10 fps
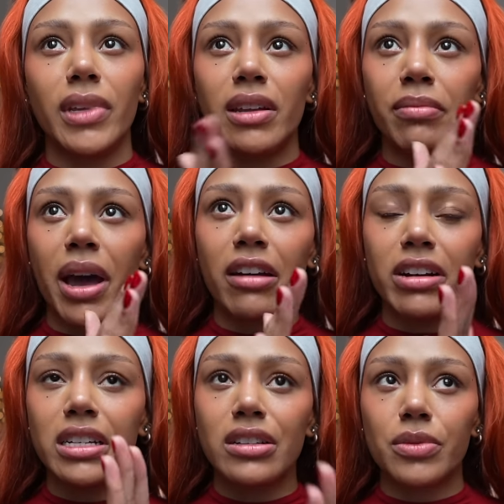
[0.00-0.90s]
in
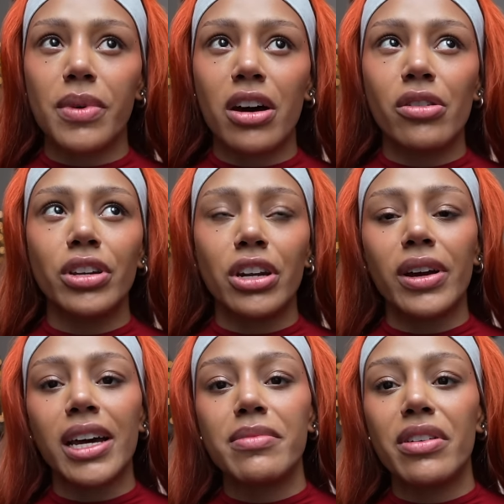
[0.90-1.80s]
Paris as well, you know, I
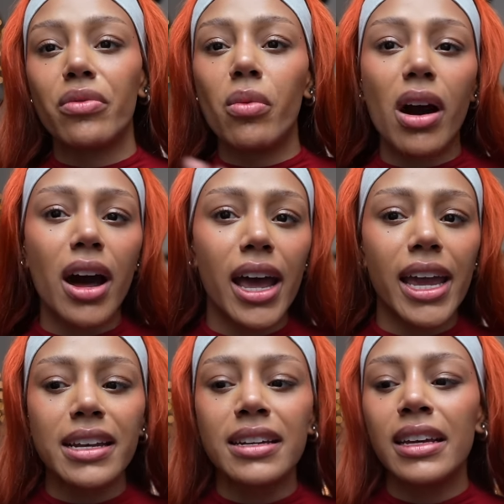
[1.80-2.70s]
had a bit of
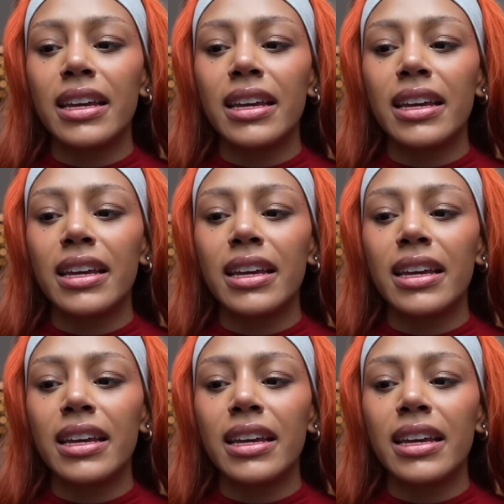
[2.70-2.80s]
wine,